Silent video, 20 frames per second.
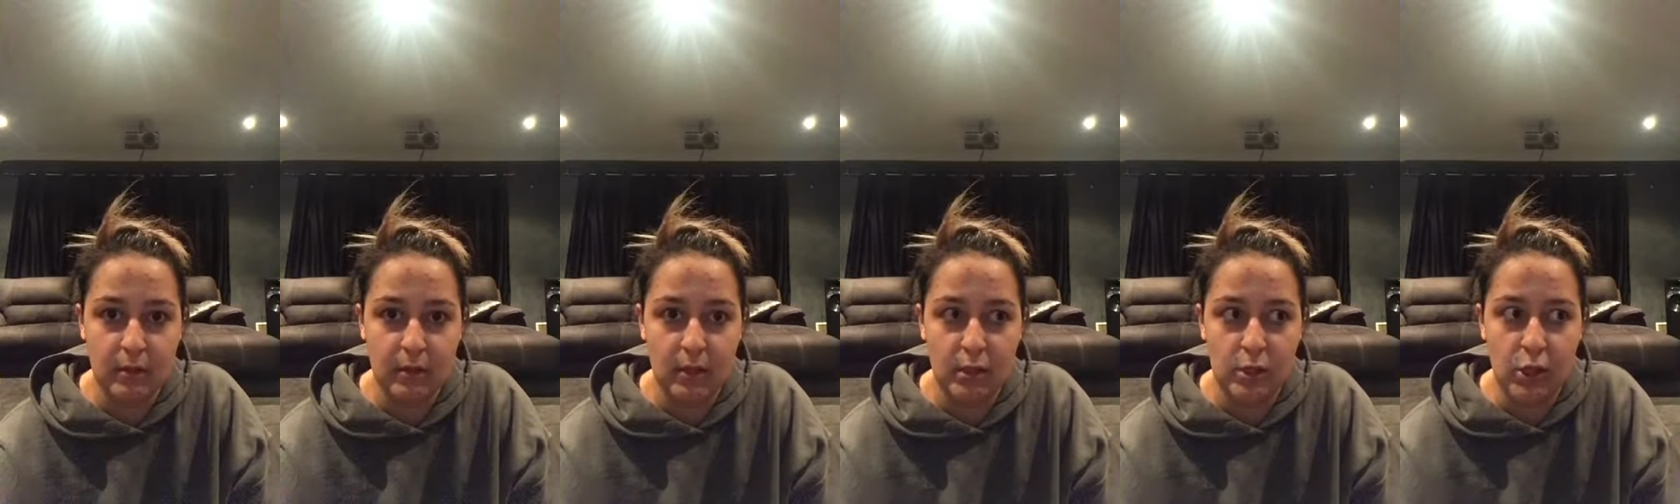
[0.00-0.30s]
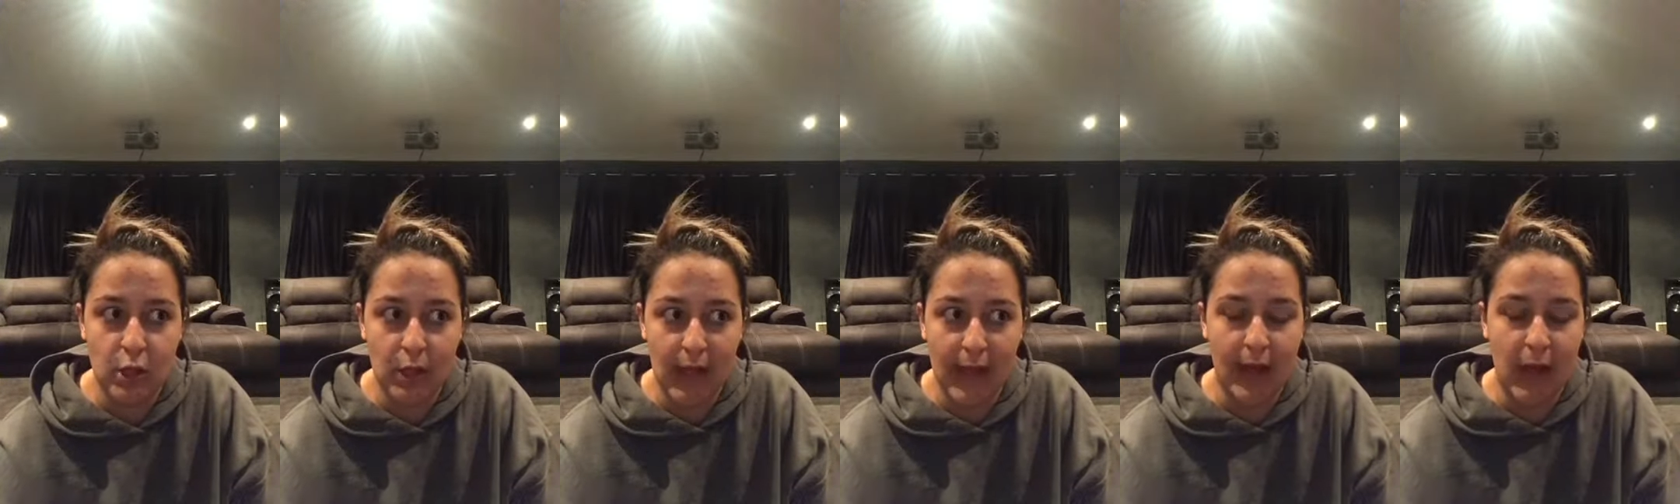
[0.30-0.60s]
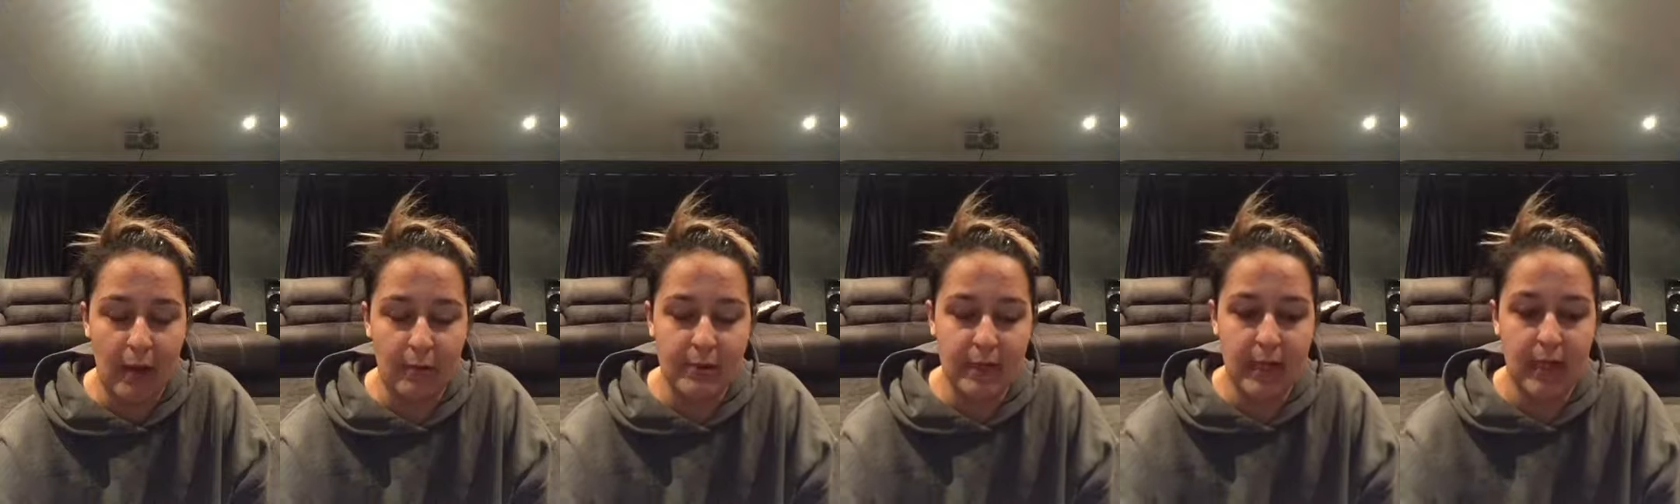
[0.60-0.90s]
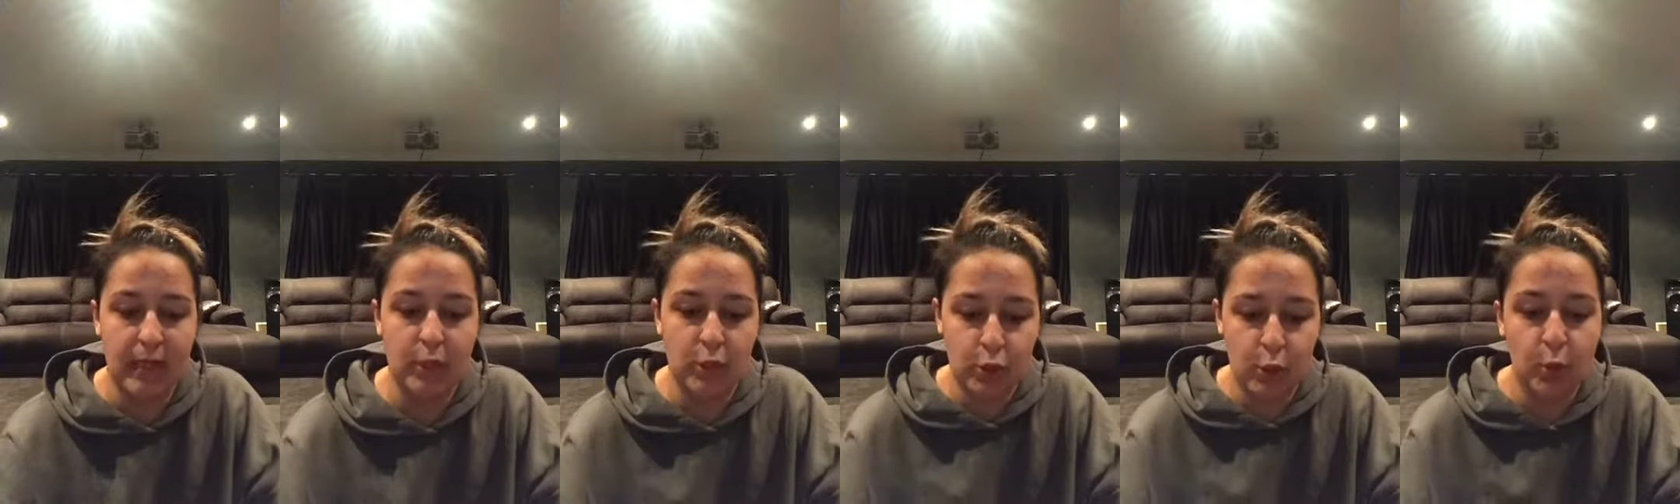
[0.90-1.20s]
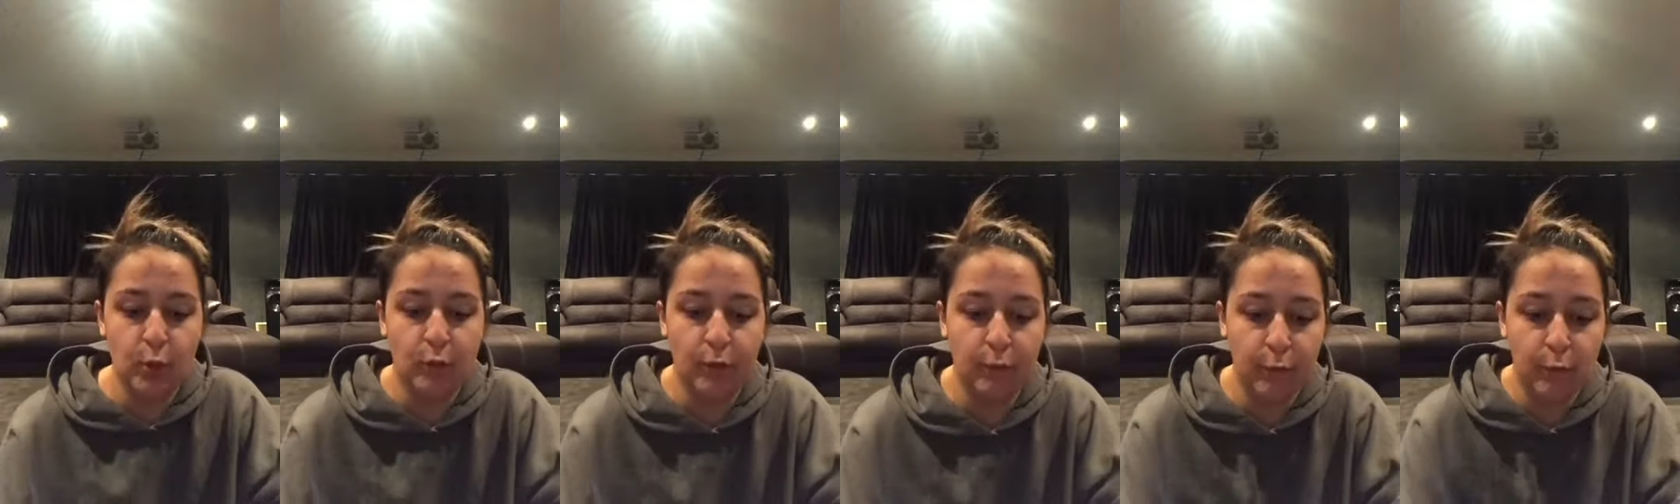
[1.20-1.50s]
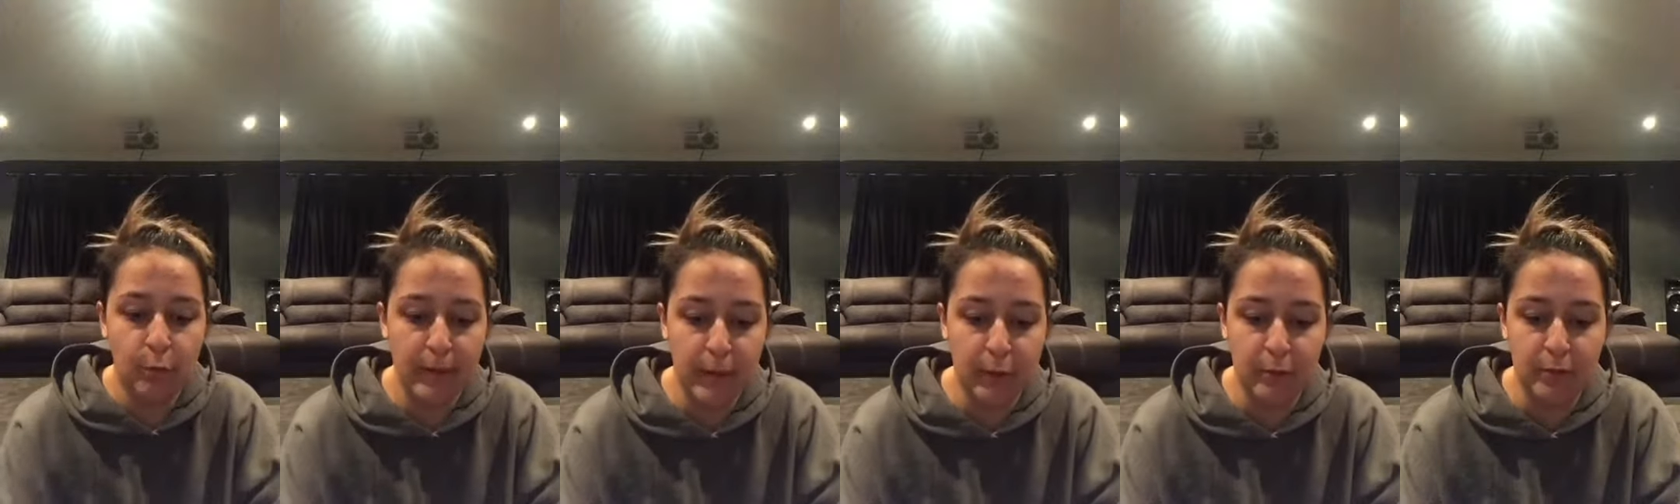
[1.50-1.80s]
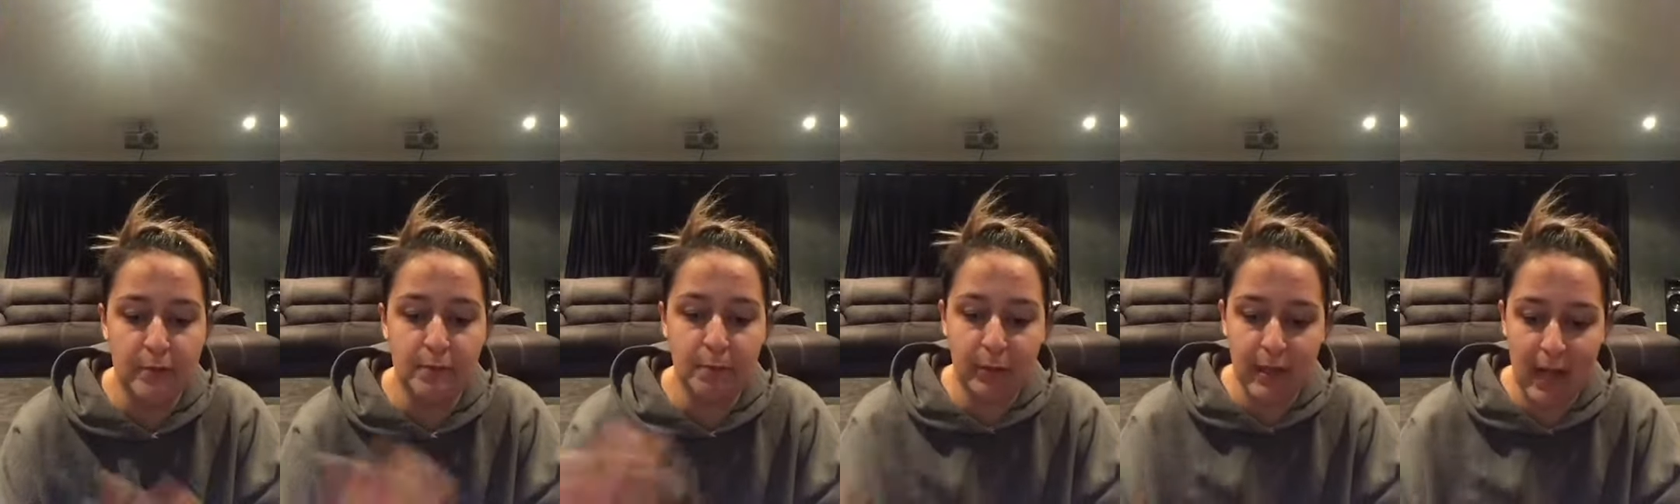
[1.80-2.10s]
So like I was eating 2 full
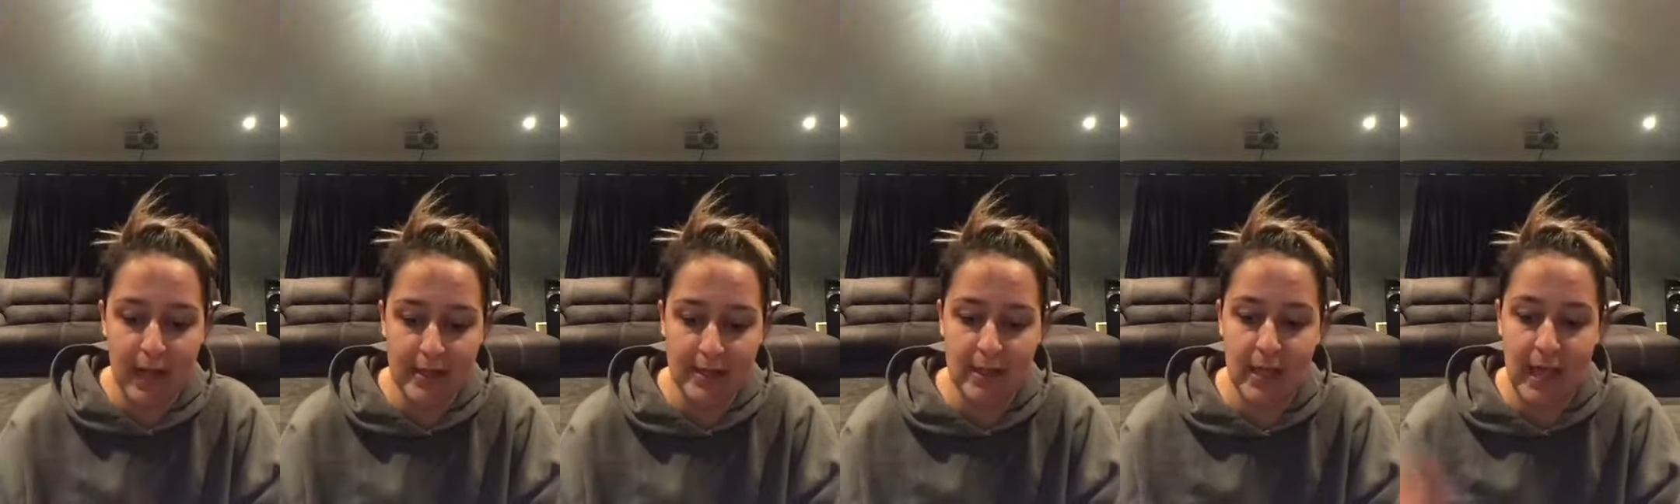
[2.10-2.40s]
meals plus